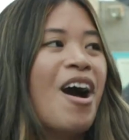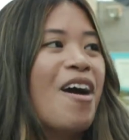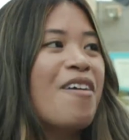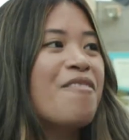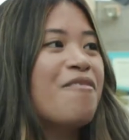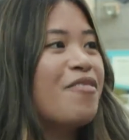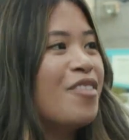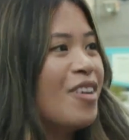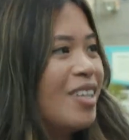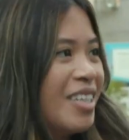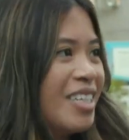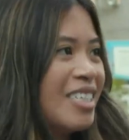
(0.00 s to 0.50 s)
A
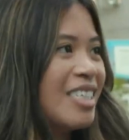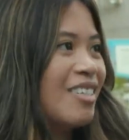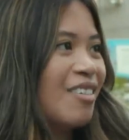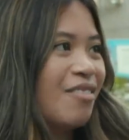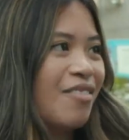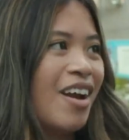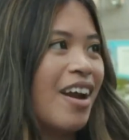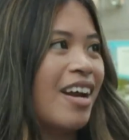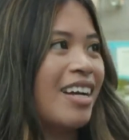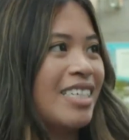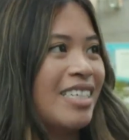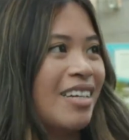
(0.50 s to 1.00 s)
full list
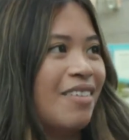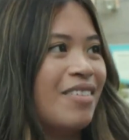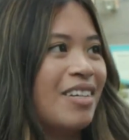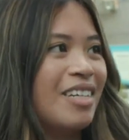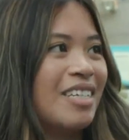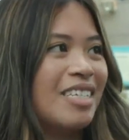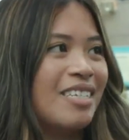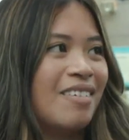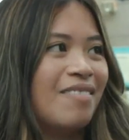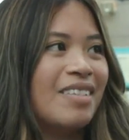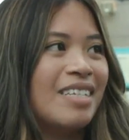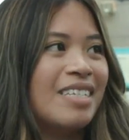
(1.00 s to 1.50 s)
of our
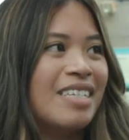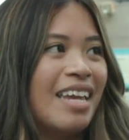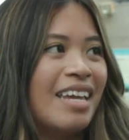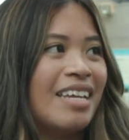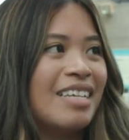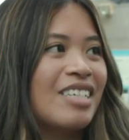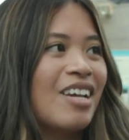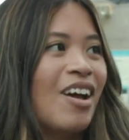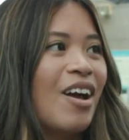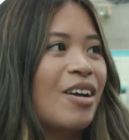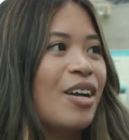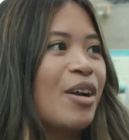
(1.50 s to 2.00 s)
activities of the day
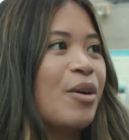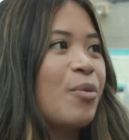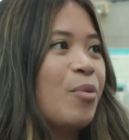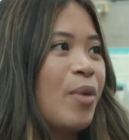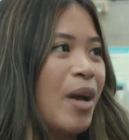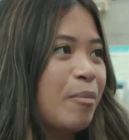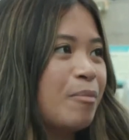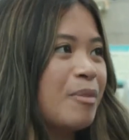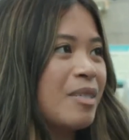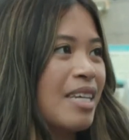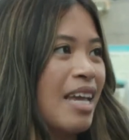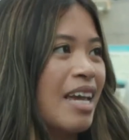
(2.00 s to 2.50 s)
is on our
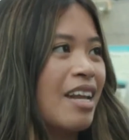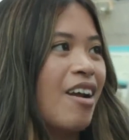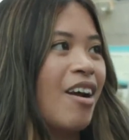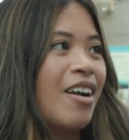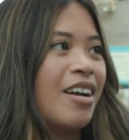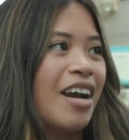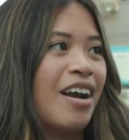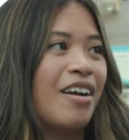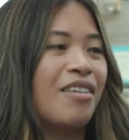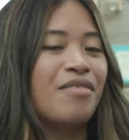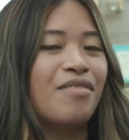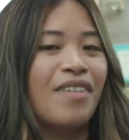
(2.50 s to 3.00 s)
website,
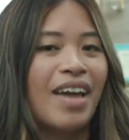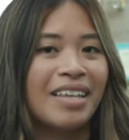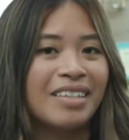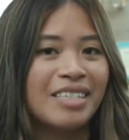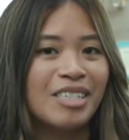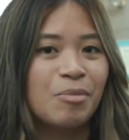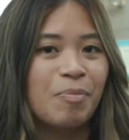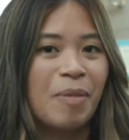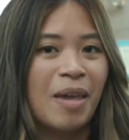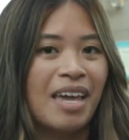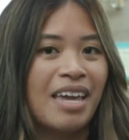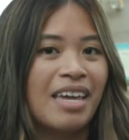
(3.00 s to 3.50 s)
on our
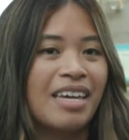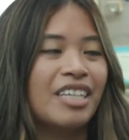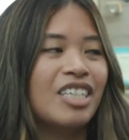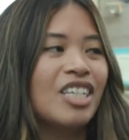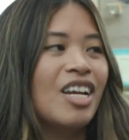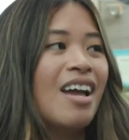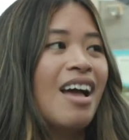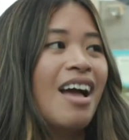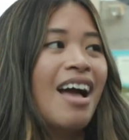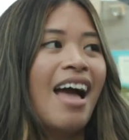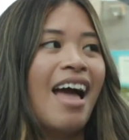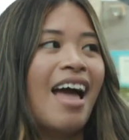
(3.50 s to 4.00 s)
events page,
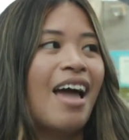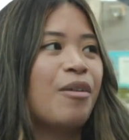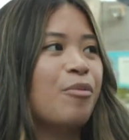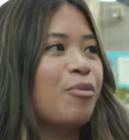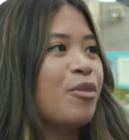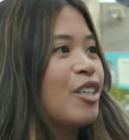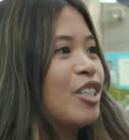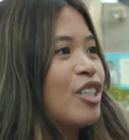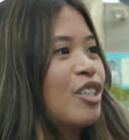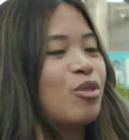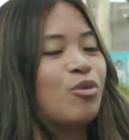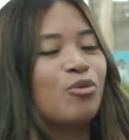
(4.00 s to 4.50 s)
and
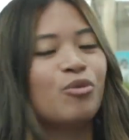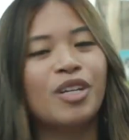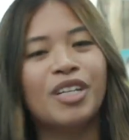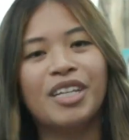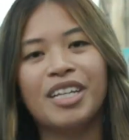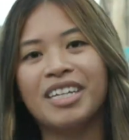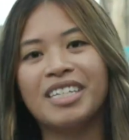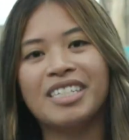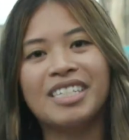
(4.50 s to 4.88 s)
we're just really